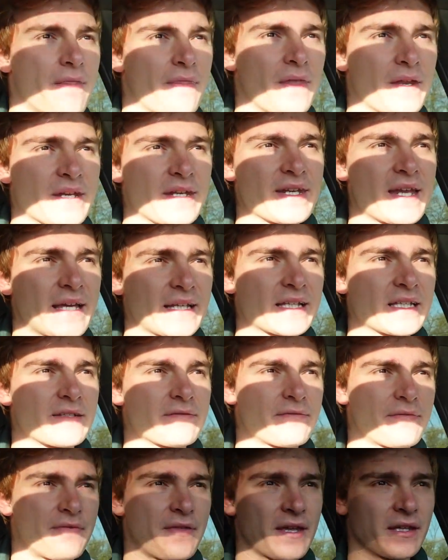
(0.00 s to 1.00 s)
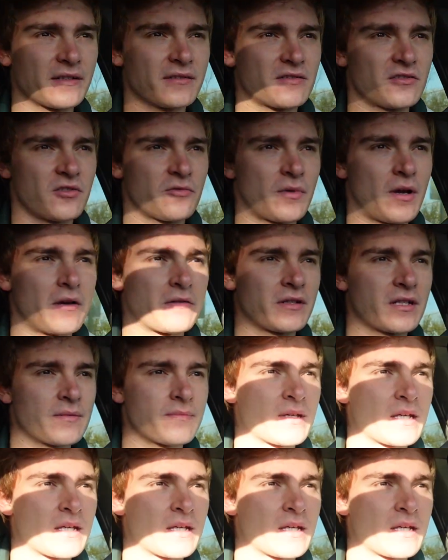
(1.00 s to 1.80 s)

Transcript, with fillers: the negative things surrounding